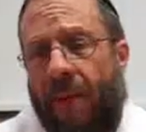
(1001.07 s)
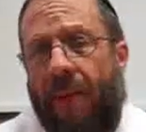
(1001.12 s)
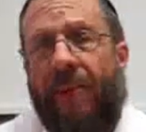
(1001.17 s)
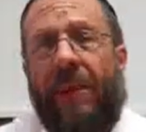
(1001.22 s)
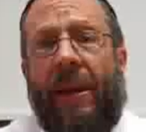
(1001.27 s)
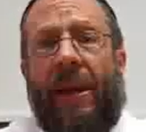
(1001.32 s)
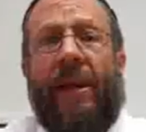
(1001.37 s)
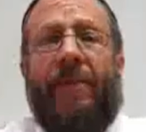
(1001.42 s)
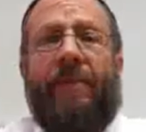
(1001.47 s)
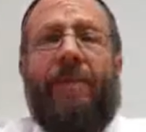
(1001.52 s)

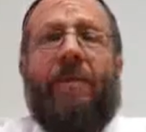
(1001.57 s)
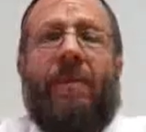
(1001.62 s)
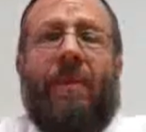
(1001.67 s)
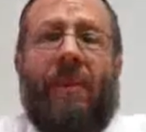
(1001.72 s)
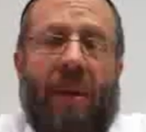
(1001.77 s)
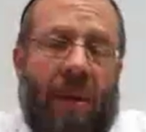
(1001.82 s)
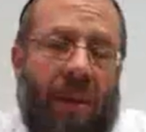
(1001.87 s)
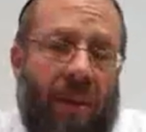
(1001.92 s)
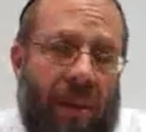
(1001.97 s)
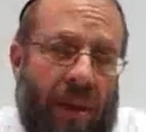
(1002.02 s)
that
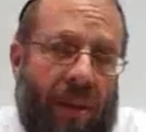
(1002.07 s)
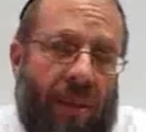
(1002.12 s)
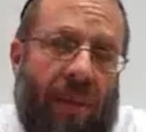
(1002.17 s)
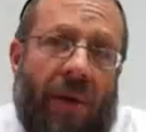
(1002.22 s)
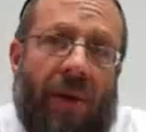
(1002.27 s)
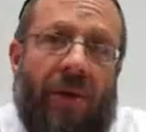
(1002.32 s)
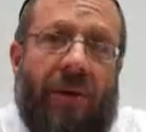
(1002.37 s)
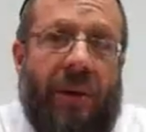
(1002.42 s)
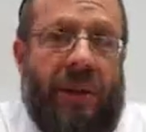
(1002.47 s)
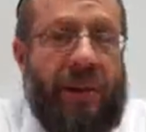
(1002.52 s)
the
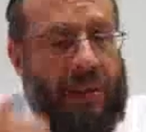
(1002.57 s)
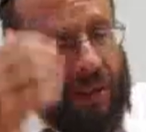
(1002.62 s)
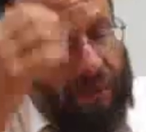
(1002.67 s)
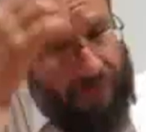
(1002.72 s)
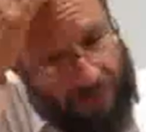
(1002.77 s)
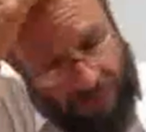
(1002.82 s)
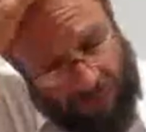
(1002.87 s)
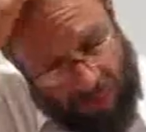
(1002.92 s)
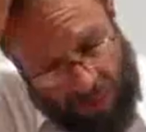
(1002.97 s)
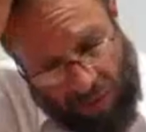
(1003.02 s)
emergence
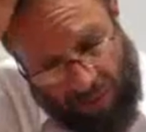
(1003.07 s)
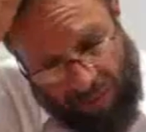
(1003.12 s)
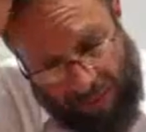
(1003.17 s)
of ethical